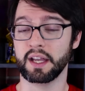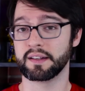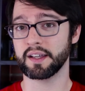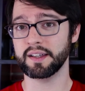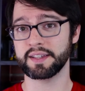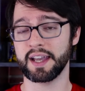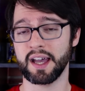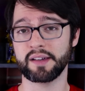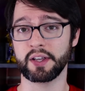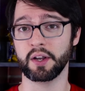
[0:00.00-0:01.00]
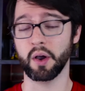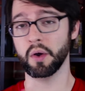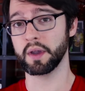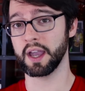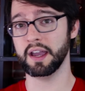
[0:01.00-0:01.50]
It does have an
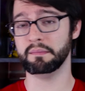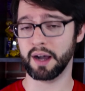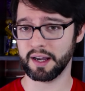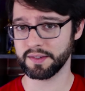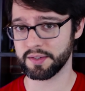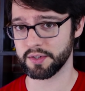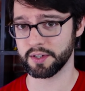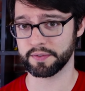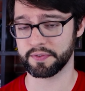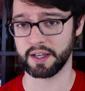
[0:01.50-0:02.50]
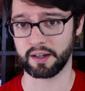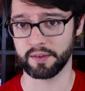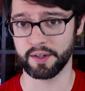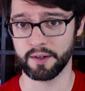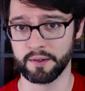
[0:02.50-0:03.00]
okay monster effect
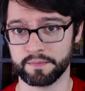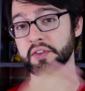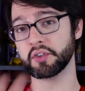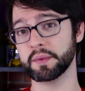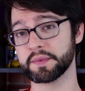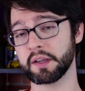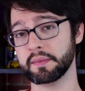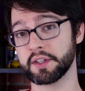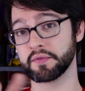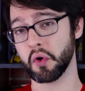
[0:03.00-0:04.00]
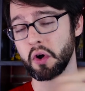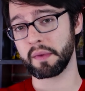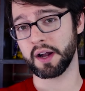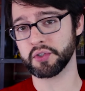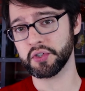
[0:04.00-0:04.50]
though. Pendulum summons of your
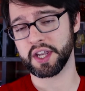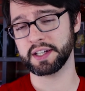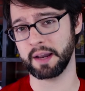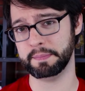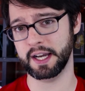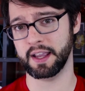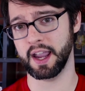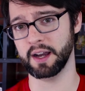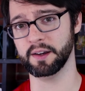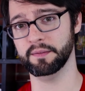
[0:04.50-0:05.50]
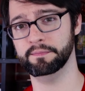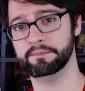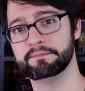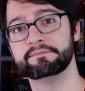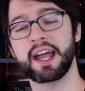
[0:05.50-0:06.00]
monsters cannot be negated.
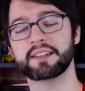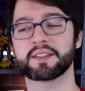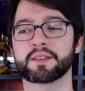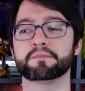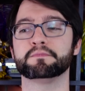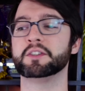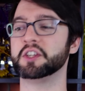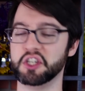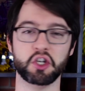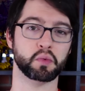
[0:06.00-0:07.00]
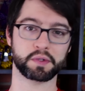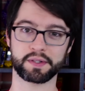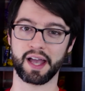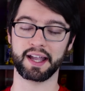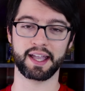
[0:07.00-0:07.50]
That's
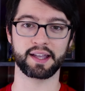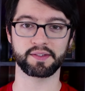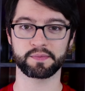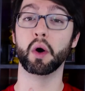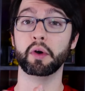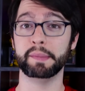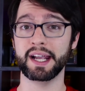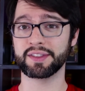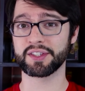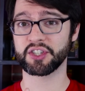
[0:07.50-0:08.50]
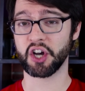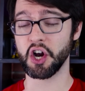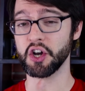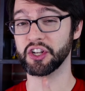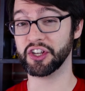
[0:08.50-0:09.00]
cute, I guess. What would make this
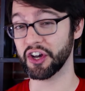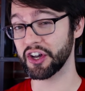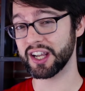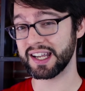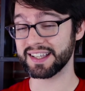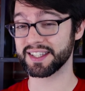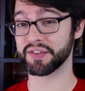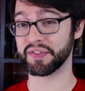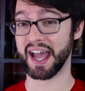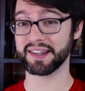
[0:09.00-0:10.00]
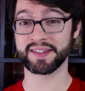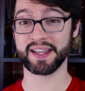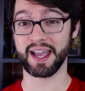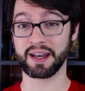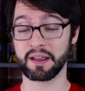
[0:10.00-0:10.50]
card good is if that
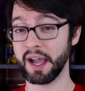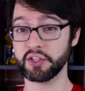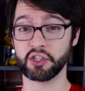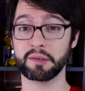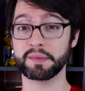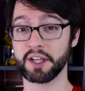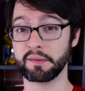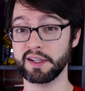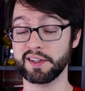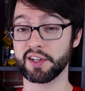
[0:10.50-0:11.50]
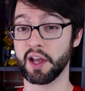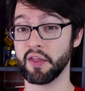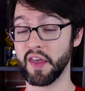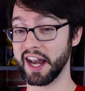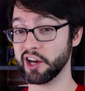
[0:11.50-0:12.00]
said, pendulum summons
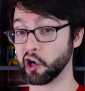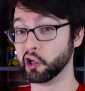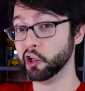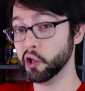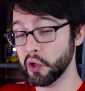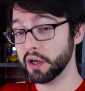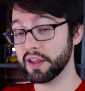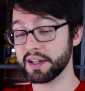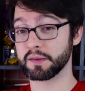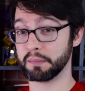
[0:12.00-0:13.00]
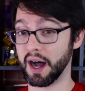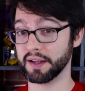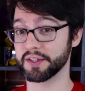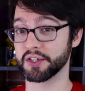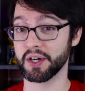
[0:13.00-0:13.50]
that include this
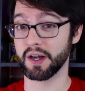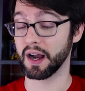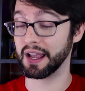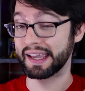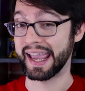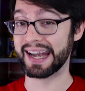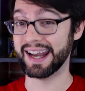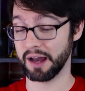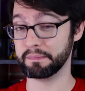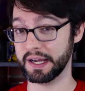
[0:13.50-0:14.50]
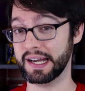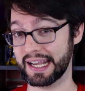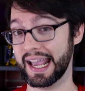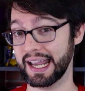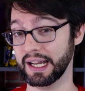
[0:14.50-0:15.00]
monster cannot be
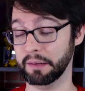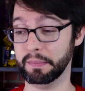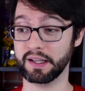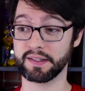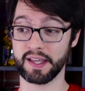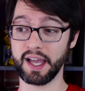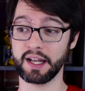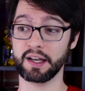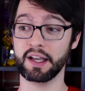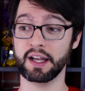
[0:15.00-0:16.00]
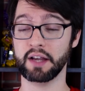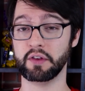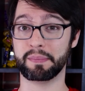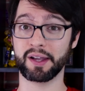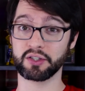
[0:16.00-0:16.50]
negated. Because then, if
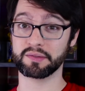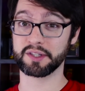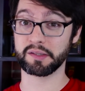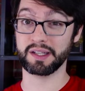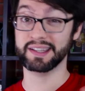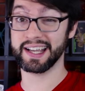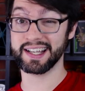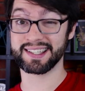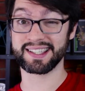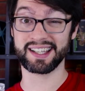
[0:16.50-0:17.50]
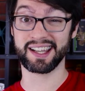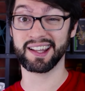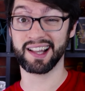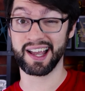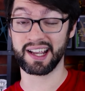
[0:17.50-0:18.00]
you pendulum summon this and
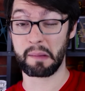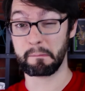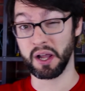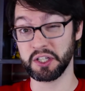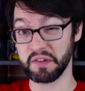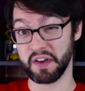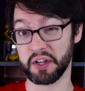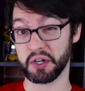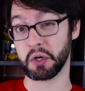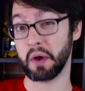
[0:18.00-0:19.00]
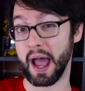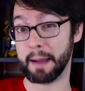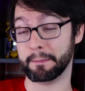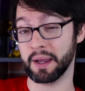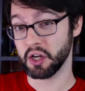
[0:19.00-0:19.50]
then like a bunch of other
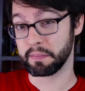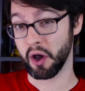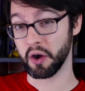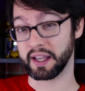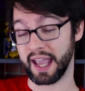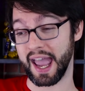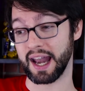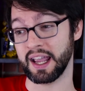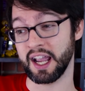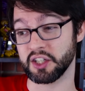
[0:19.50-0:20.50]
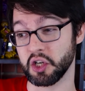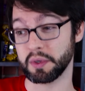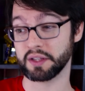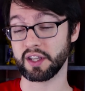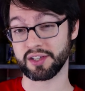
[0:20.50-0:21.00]
crap, your opponent can't hit you
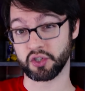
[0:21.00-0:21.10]
with the